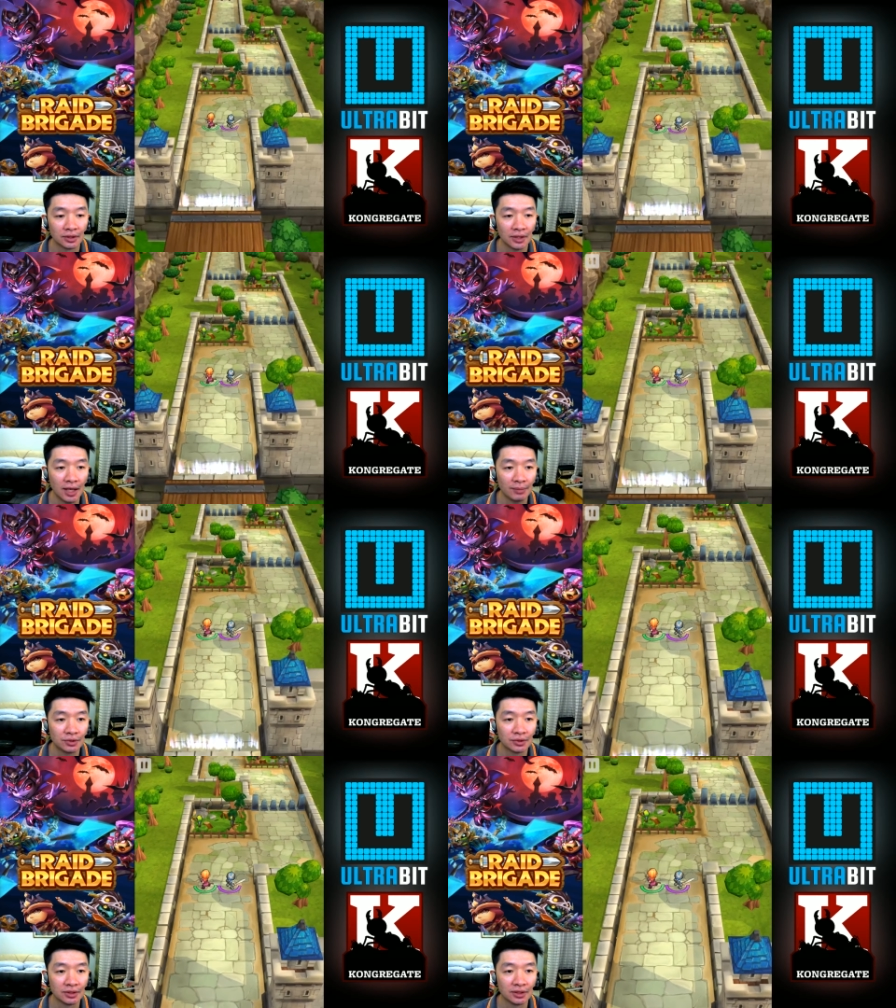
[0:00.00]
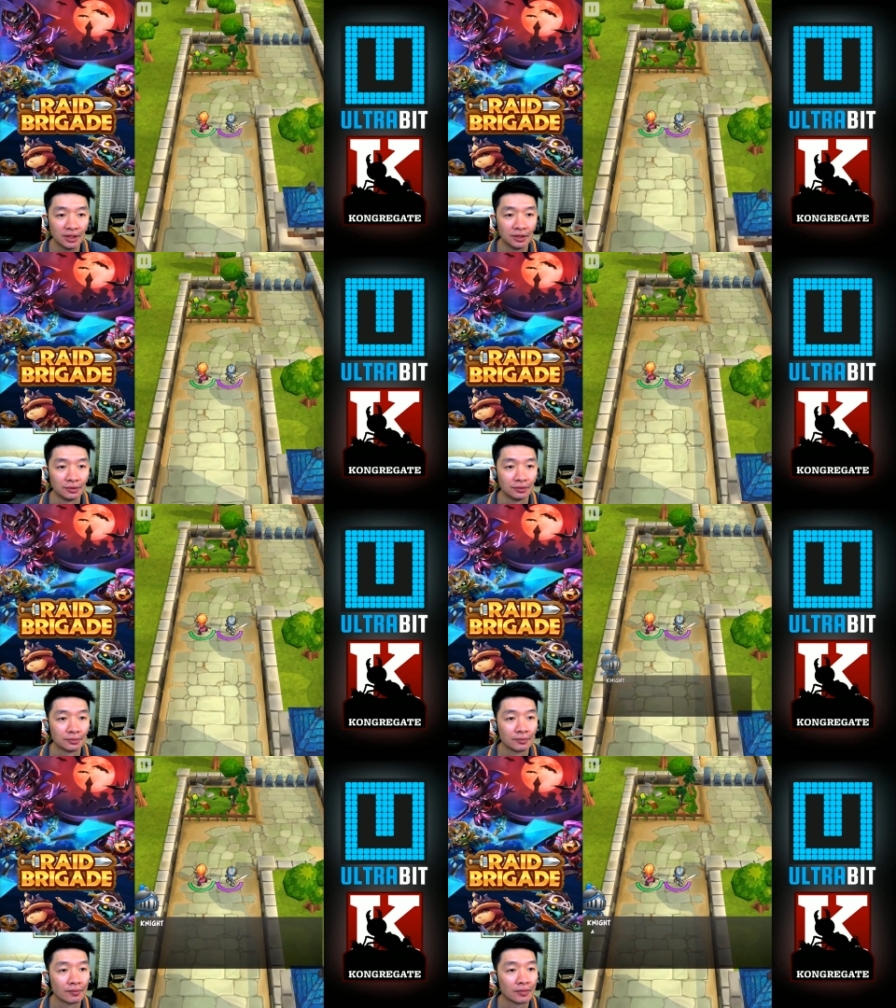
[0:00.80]
Tap to continue.
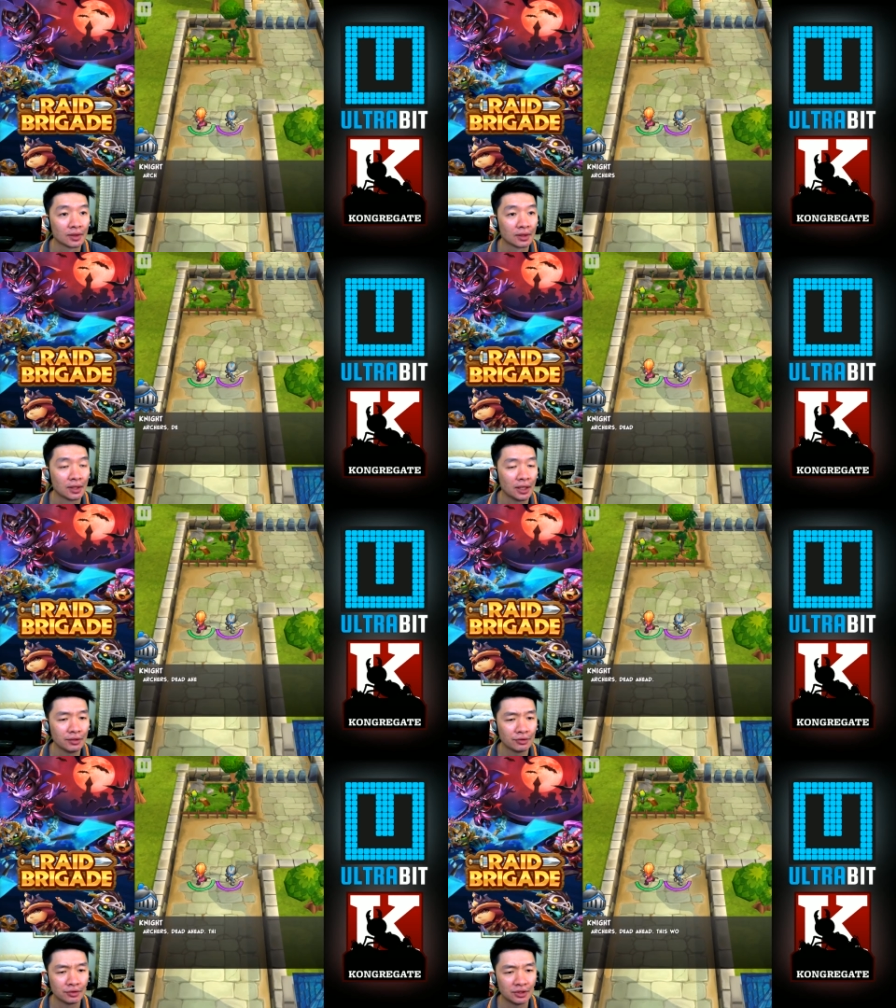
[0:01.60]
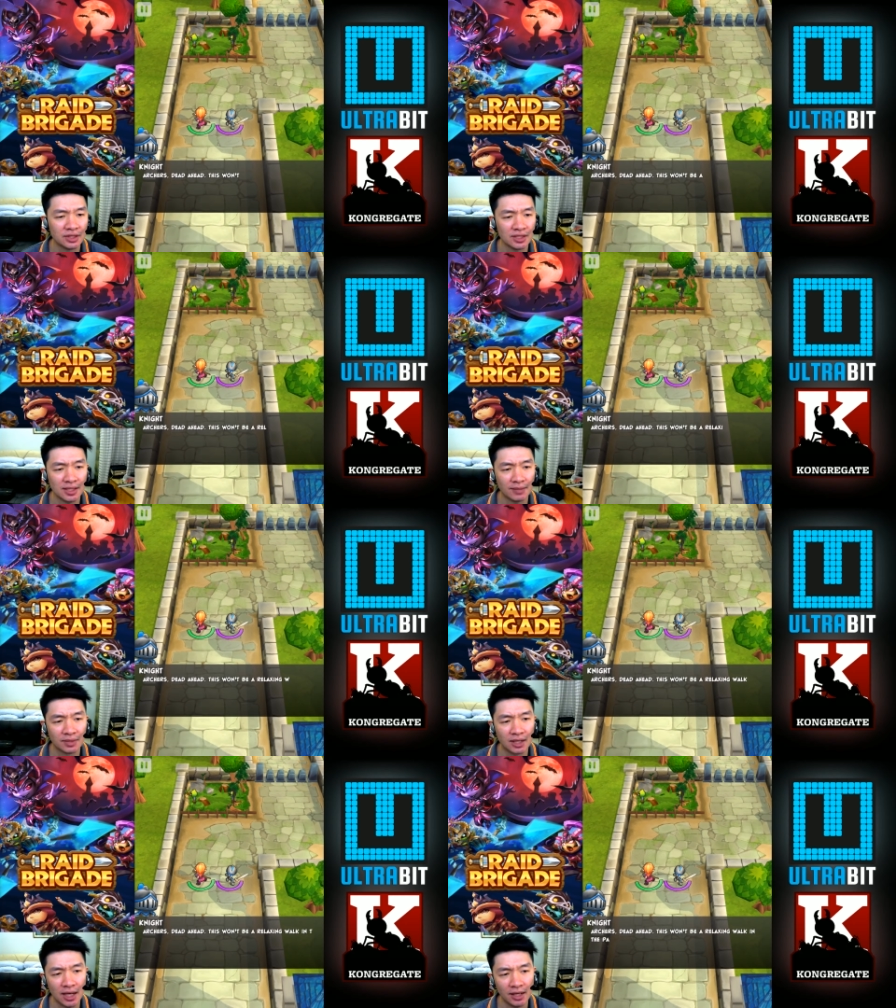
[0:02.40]
There you go. This is some
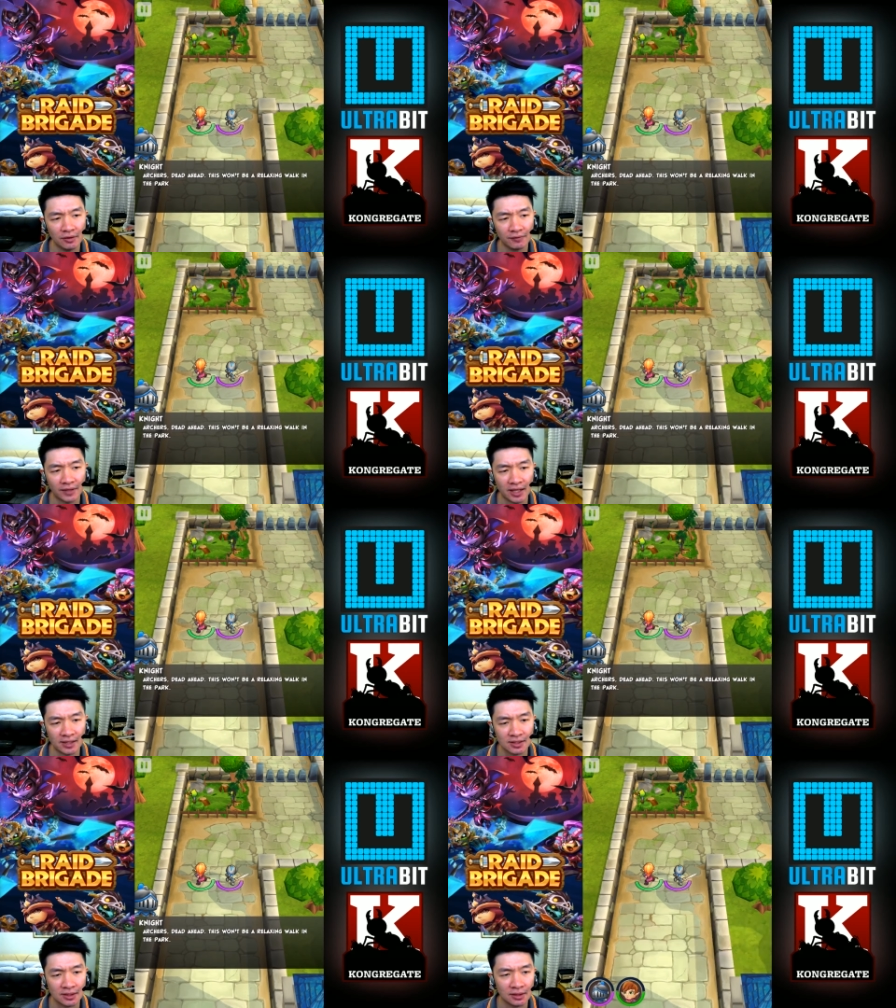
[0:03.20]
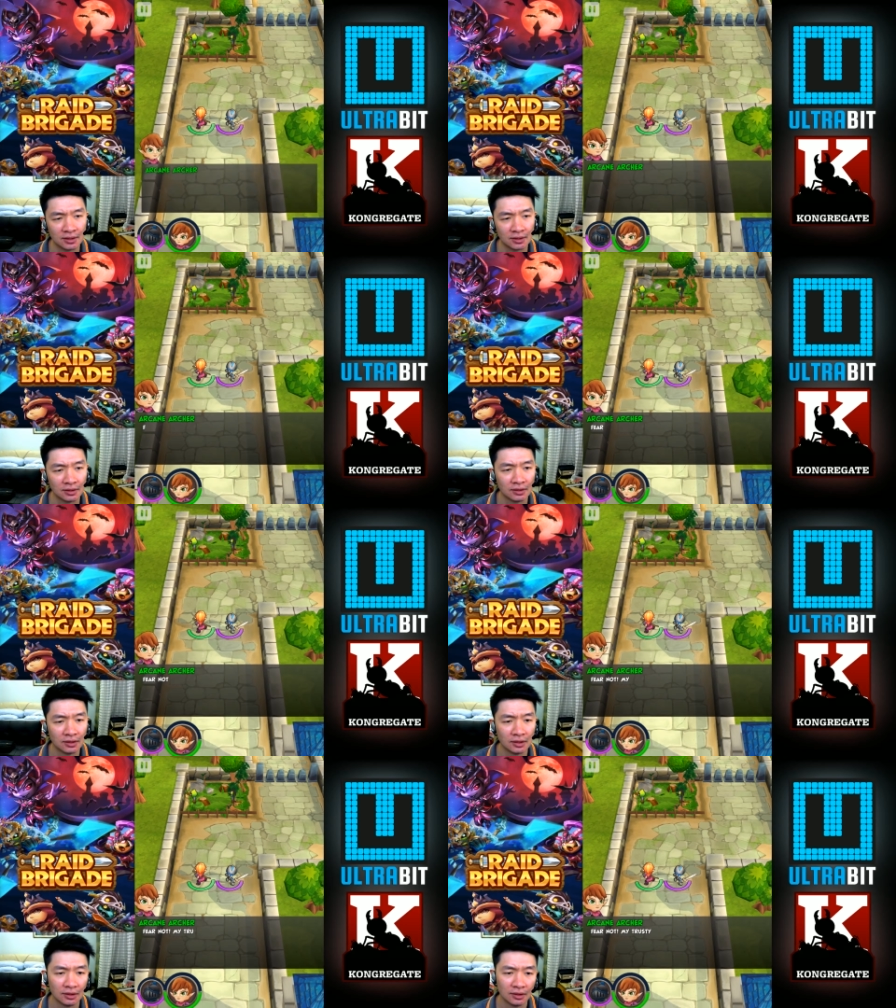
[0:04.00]
kind of castle.
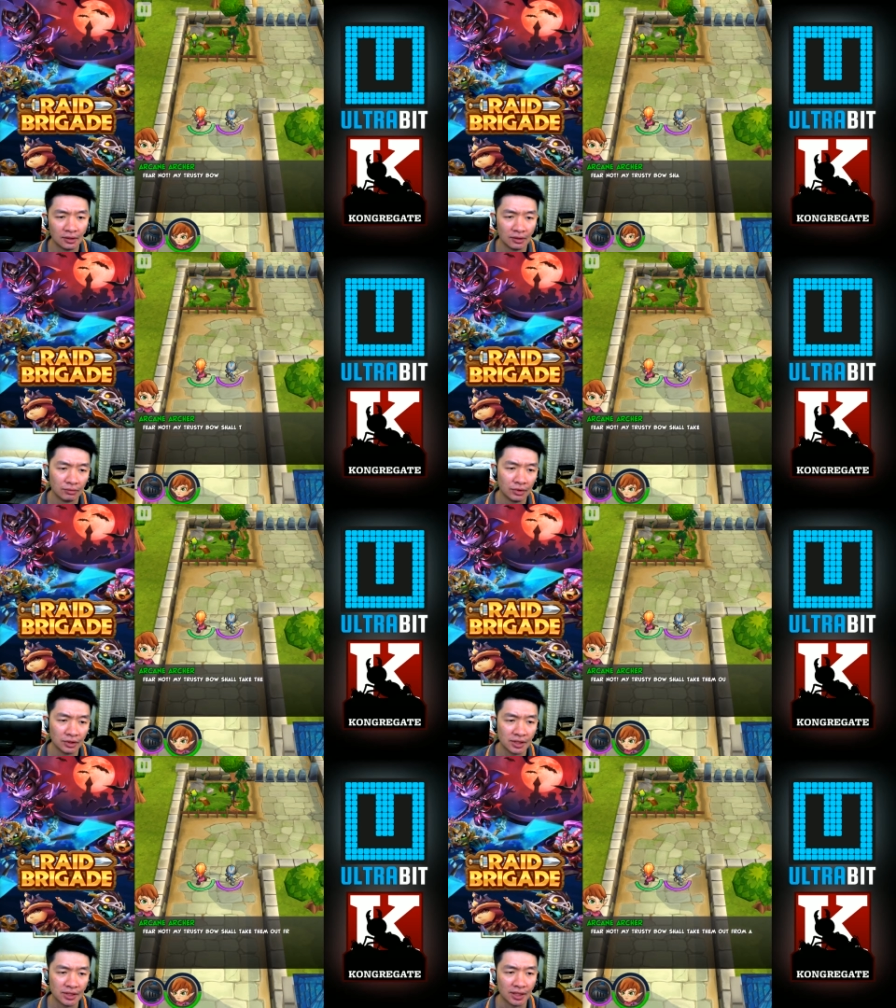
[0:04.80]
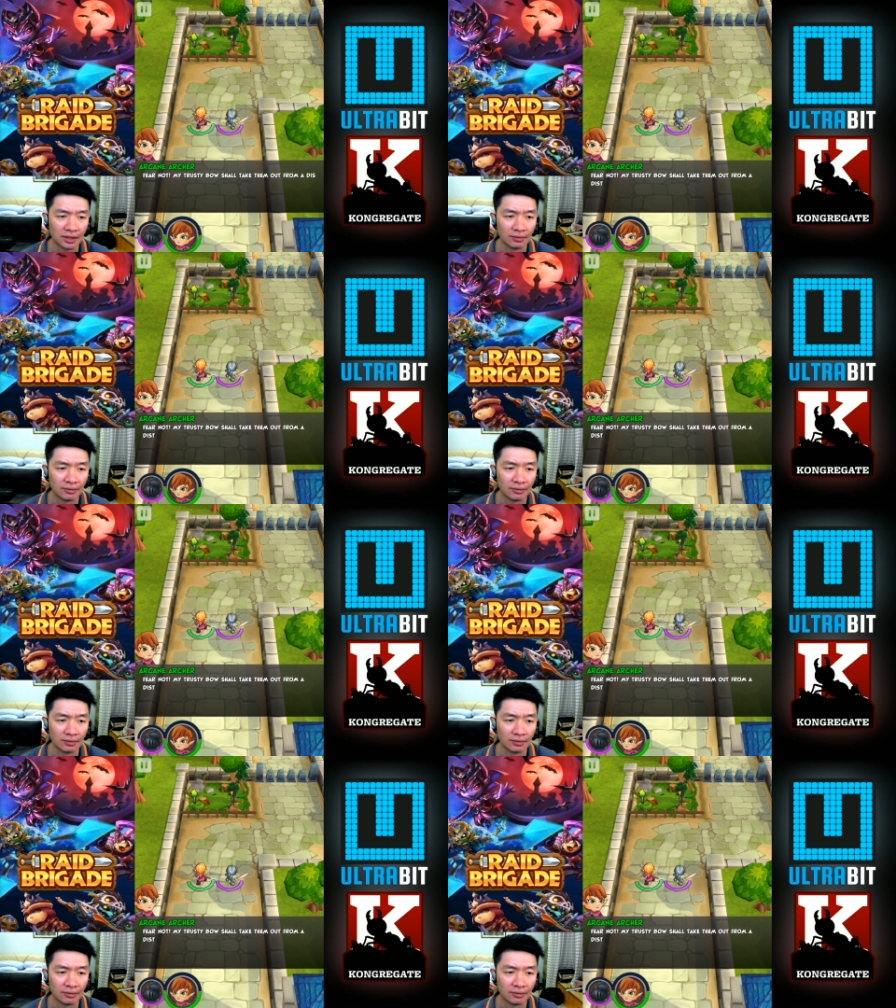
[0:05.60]
What is that?